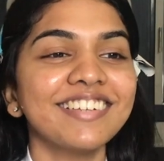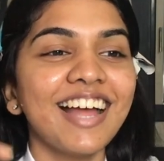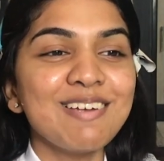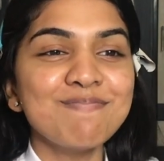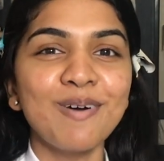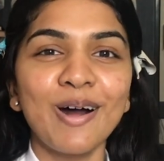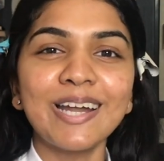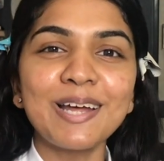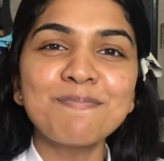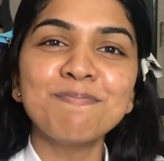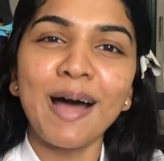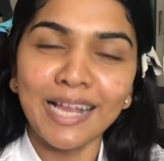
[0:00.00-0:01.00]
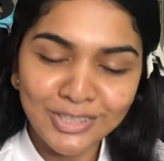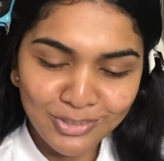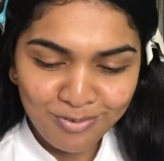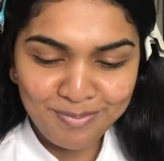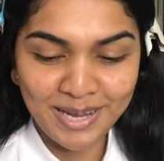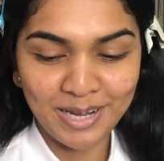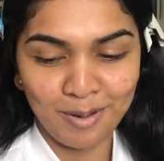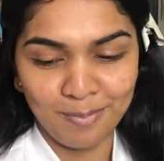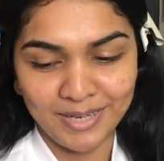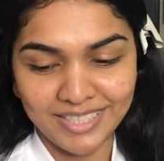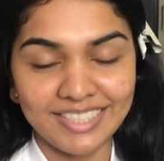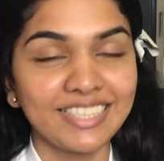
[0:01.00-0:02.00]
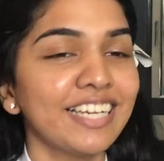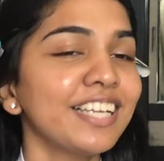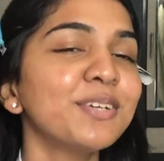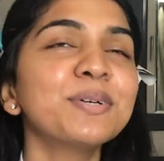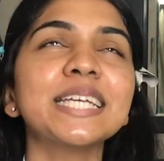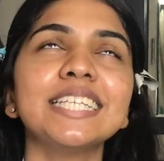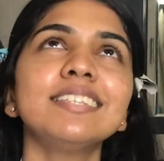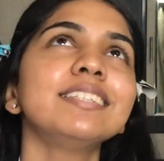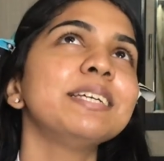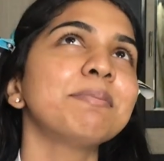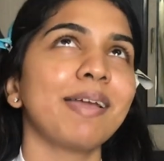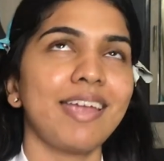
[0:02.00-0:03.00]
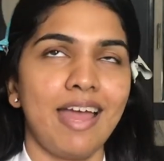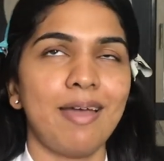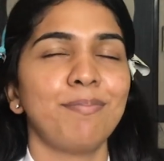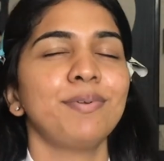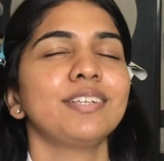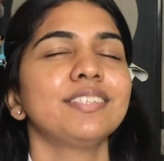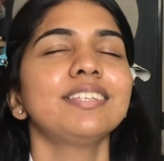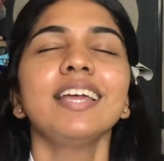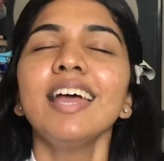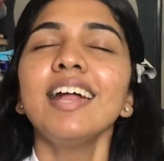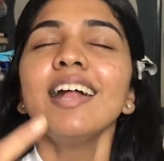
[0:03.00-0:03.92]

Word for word: I bought a bunch of makeup recently. You can see my happiness.